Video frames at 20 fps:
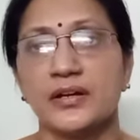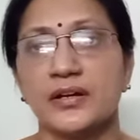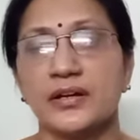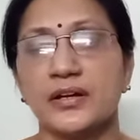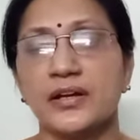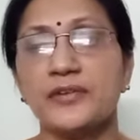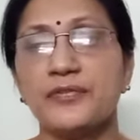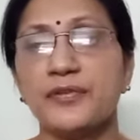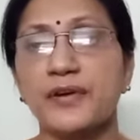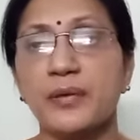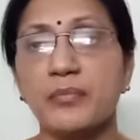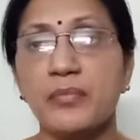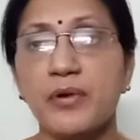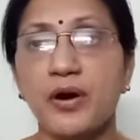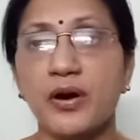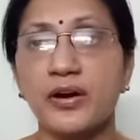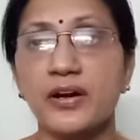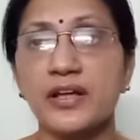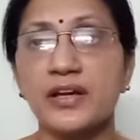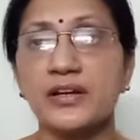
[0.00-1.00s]
If a
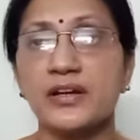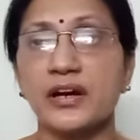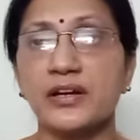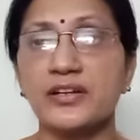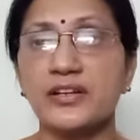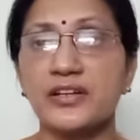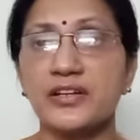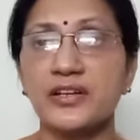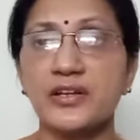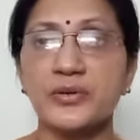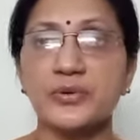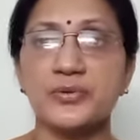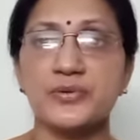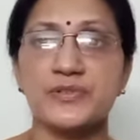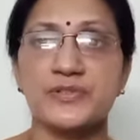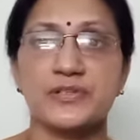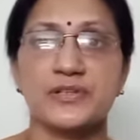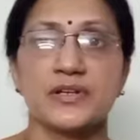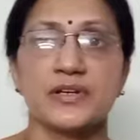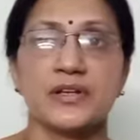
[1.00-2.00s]
body
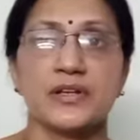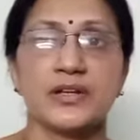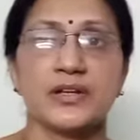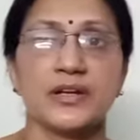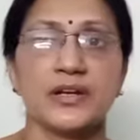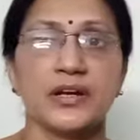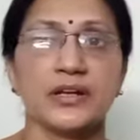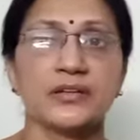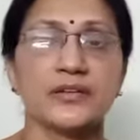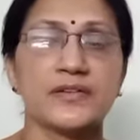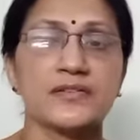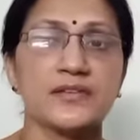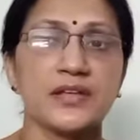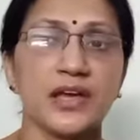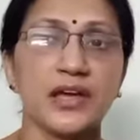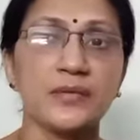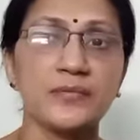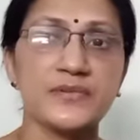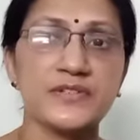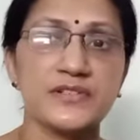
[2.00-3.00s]
continues in the
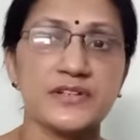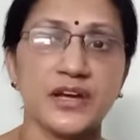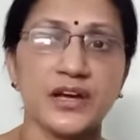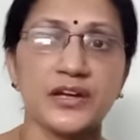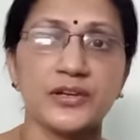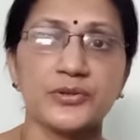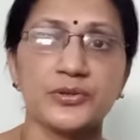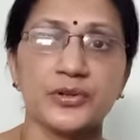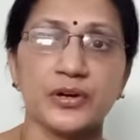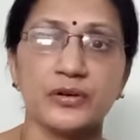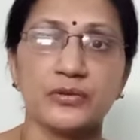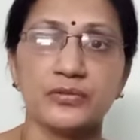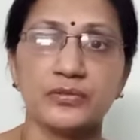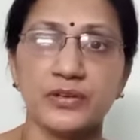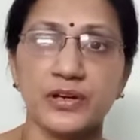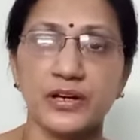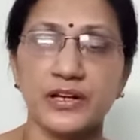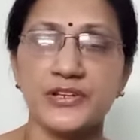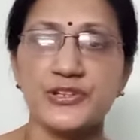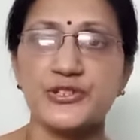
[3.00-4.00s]
same state of
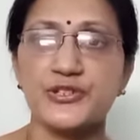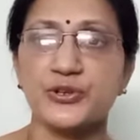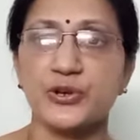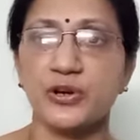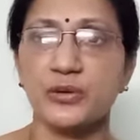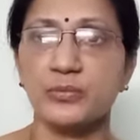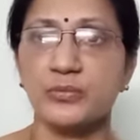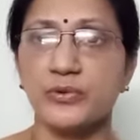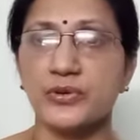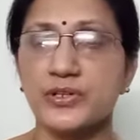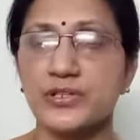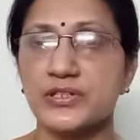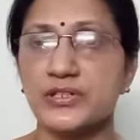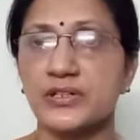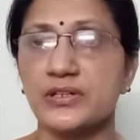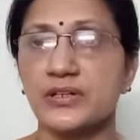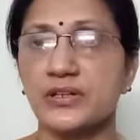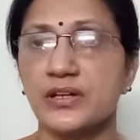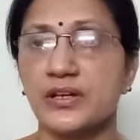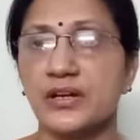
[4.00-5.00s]
rest or
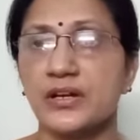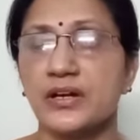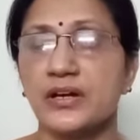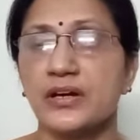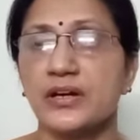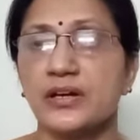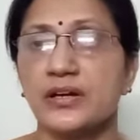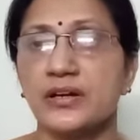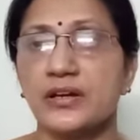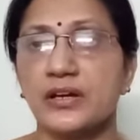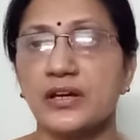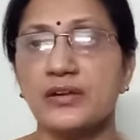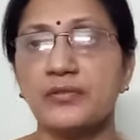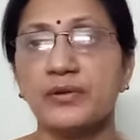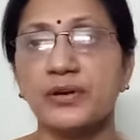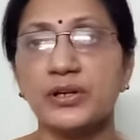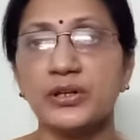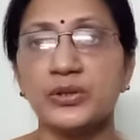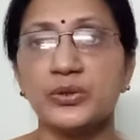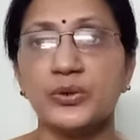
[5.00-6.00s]
motion,
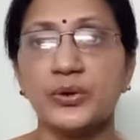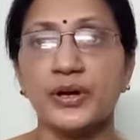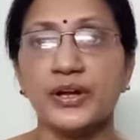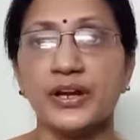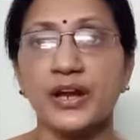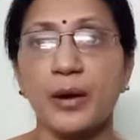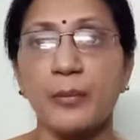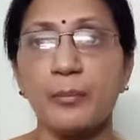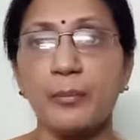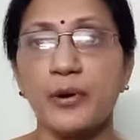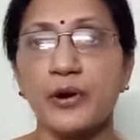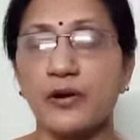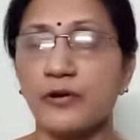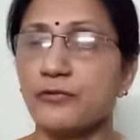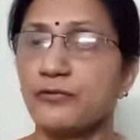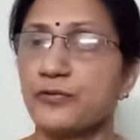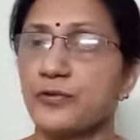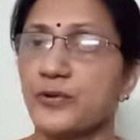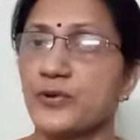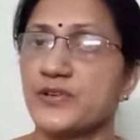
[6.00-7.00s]
even though a number
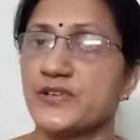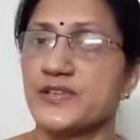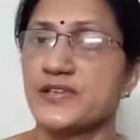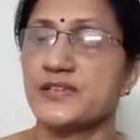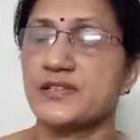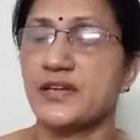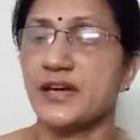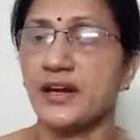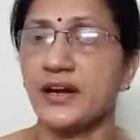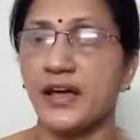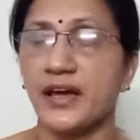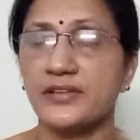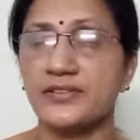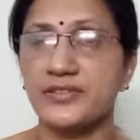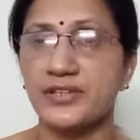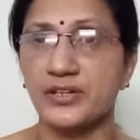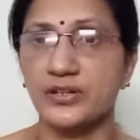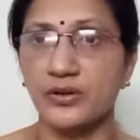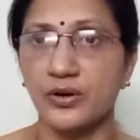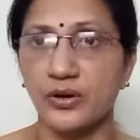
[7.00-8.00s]
of forces are
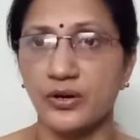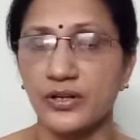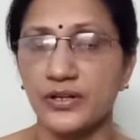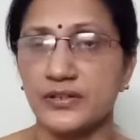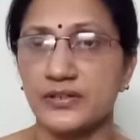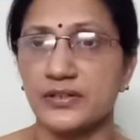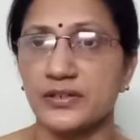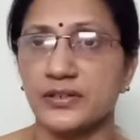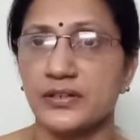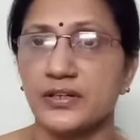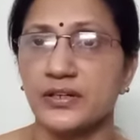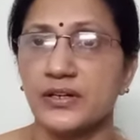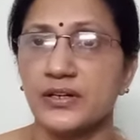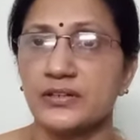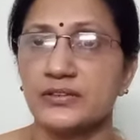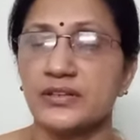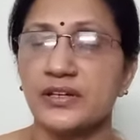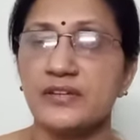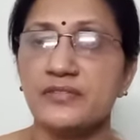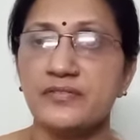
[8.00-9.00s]
acting on it,
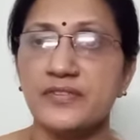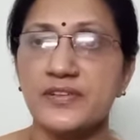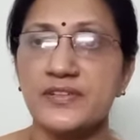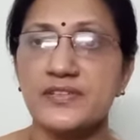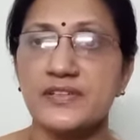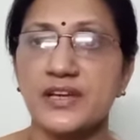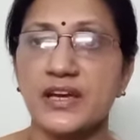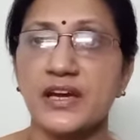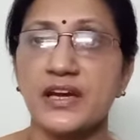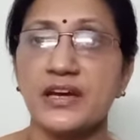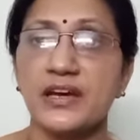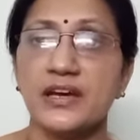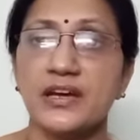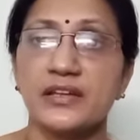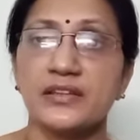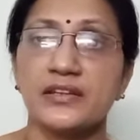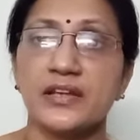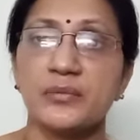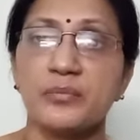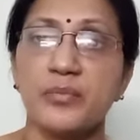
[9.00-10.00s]
then we say
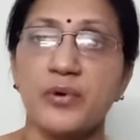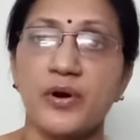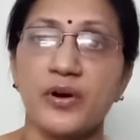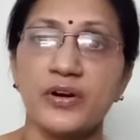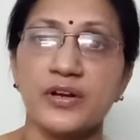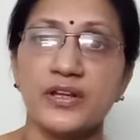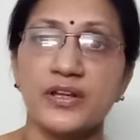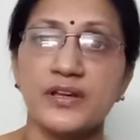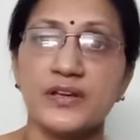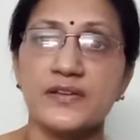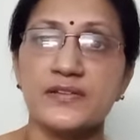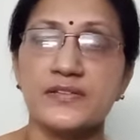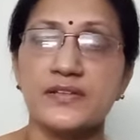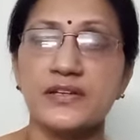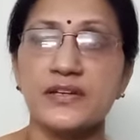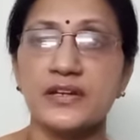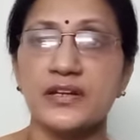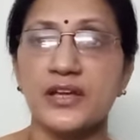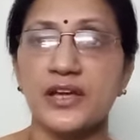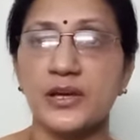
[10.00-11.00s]
that body is
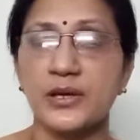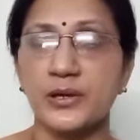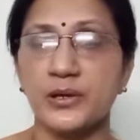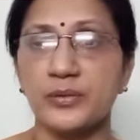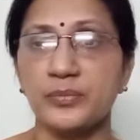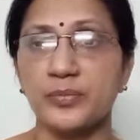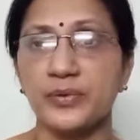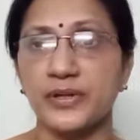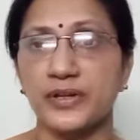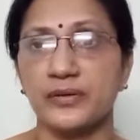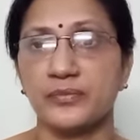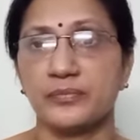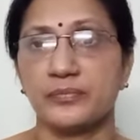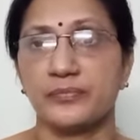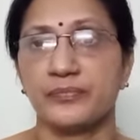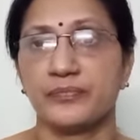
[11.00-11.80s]
in equilibrium.